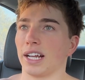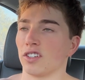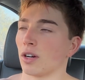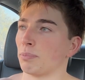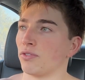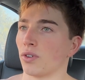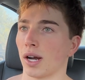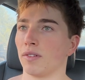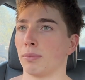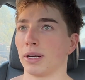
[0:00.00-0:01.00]
and you're up before
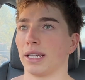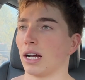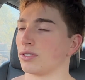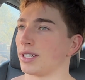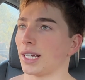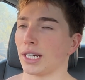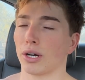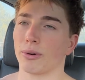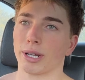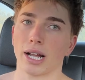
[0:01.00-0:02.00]
everybody else, and now you
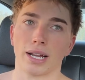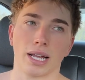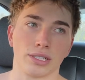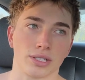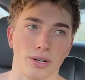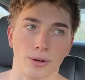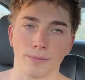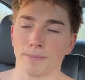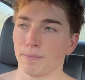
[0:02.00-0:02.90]
already got a head start.